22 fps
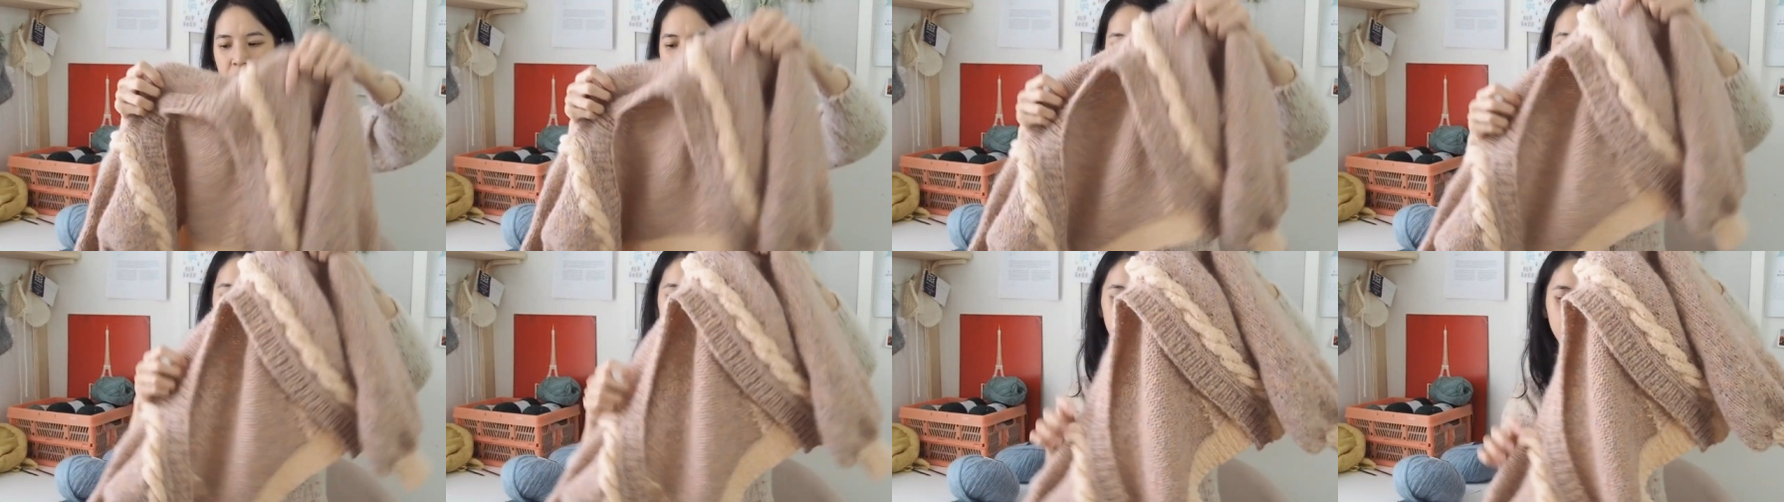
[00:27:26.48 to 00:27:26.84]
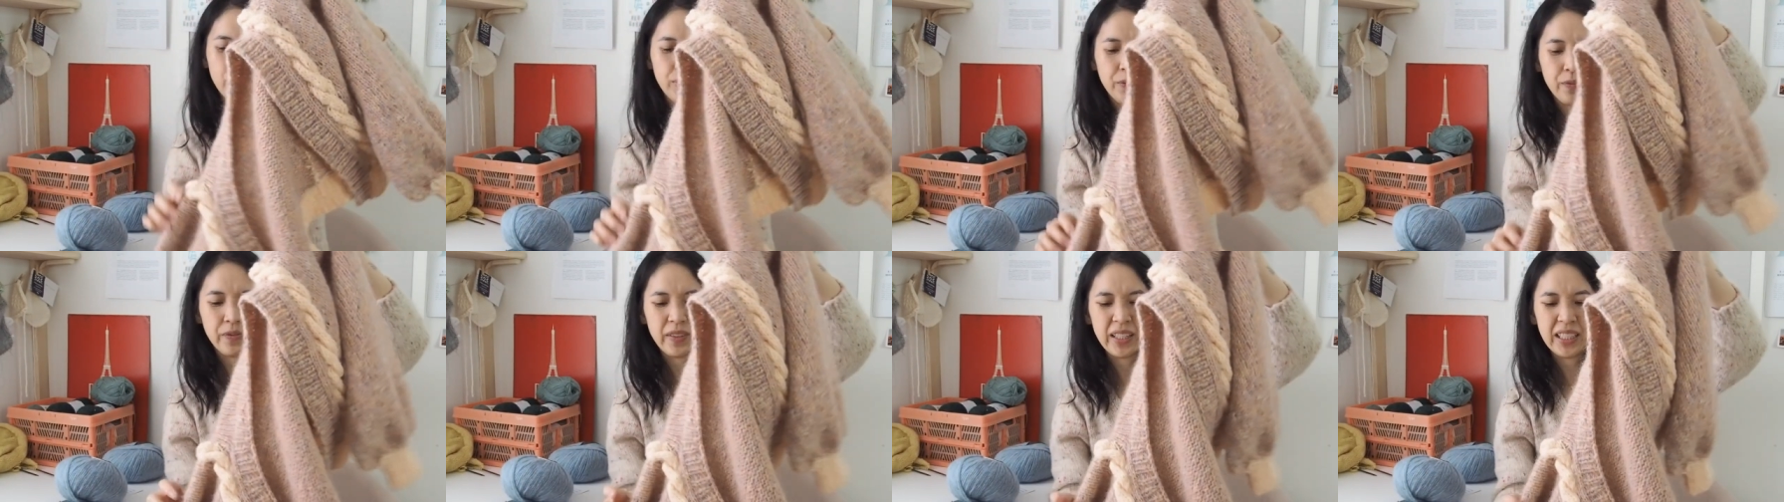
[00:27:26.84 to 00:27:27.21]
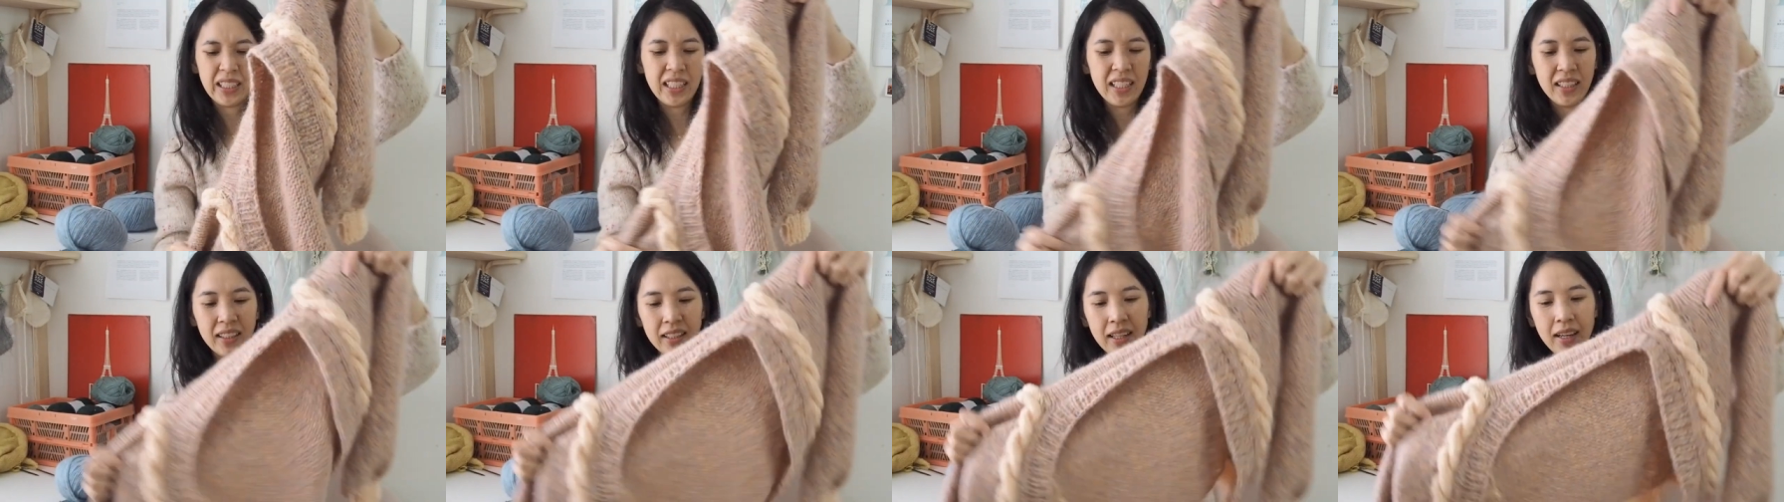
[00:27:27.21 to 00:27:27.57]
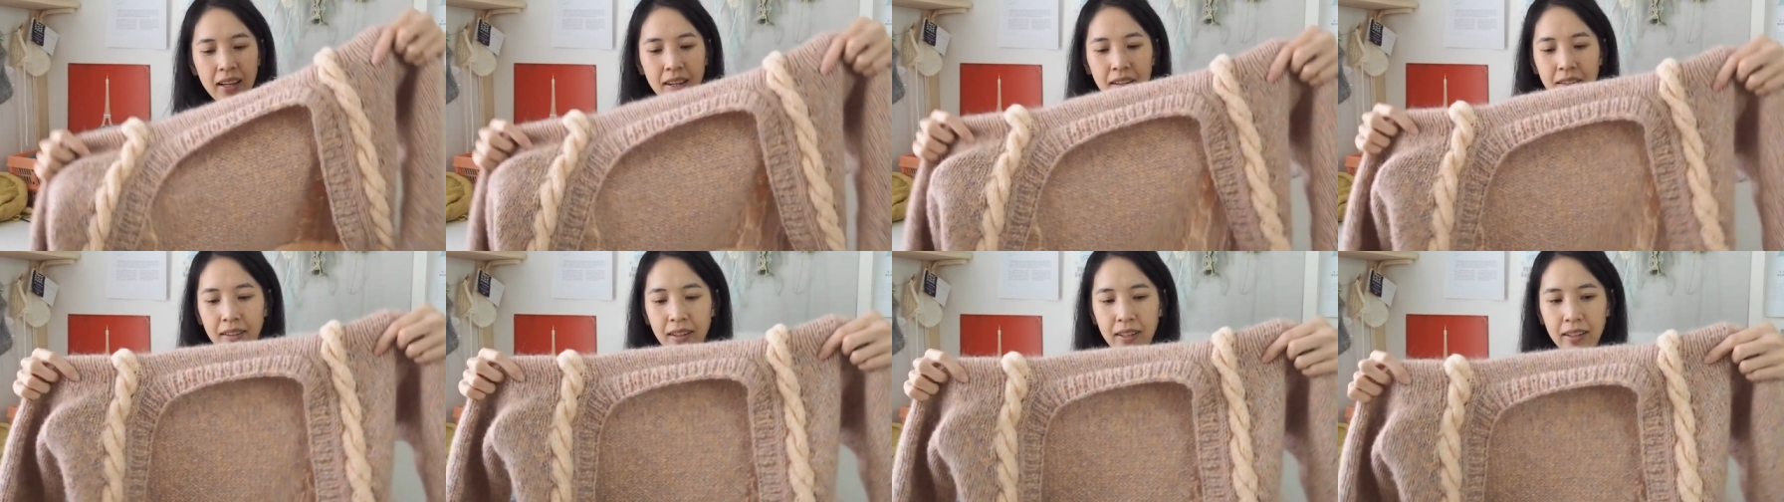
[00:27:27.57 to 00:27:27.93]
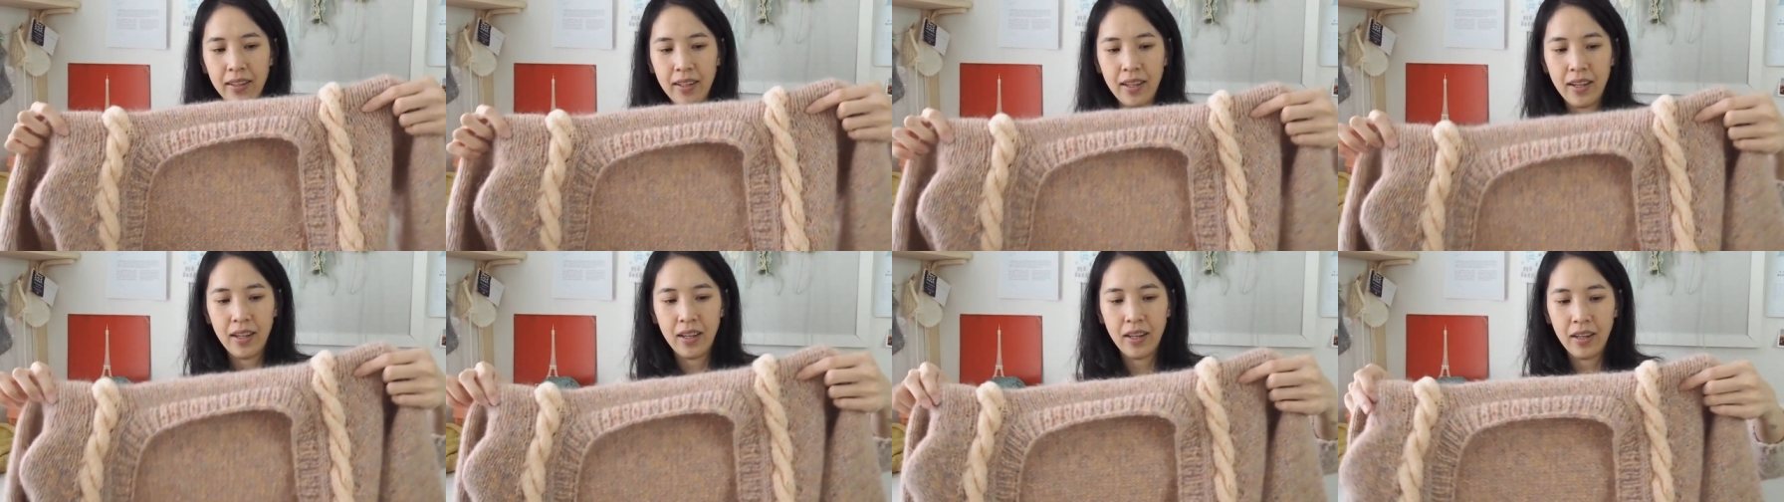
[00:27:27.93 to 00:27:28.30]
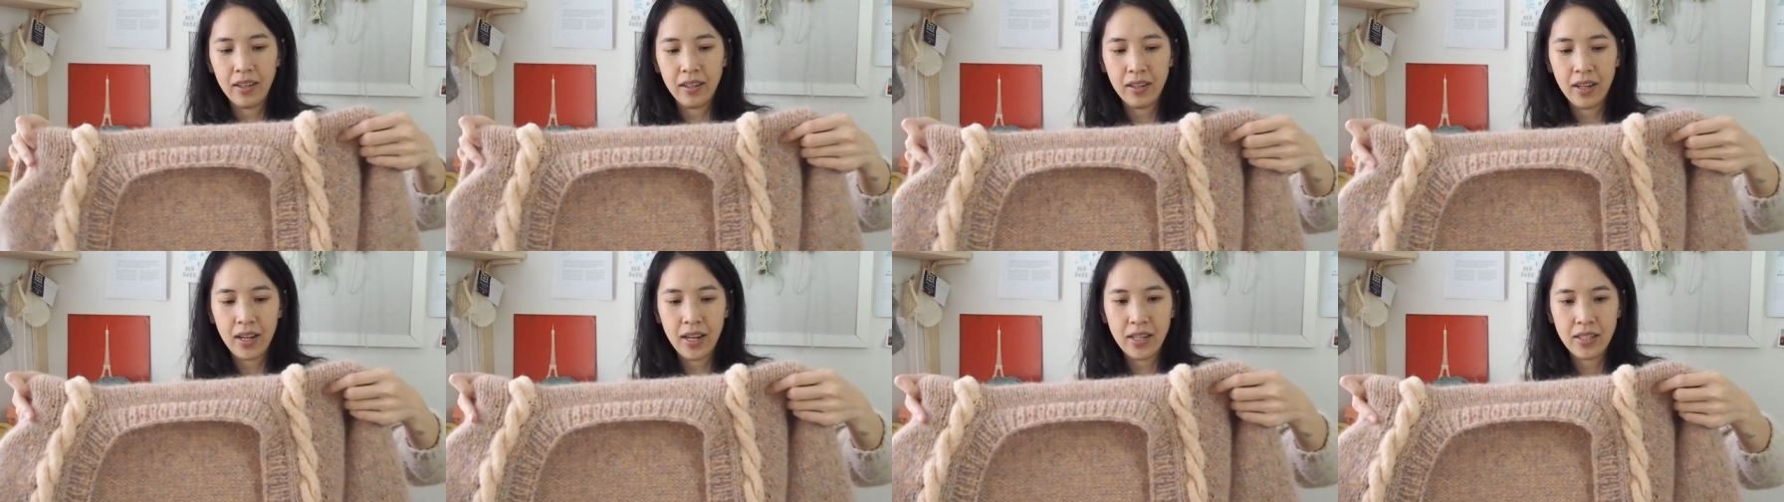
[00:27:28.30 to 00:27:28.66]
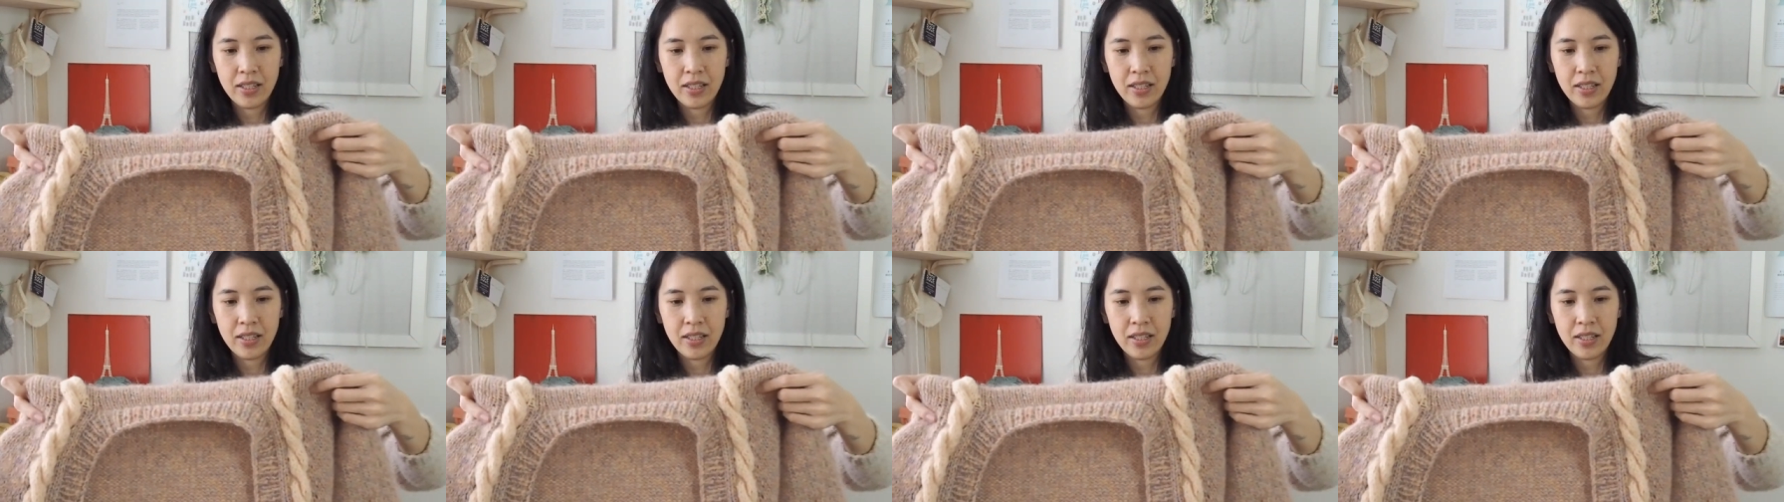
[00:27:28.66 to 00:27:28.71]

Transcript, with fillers: just sort of thinking that. And then I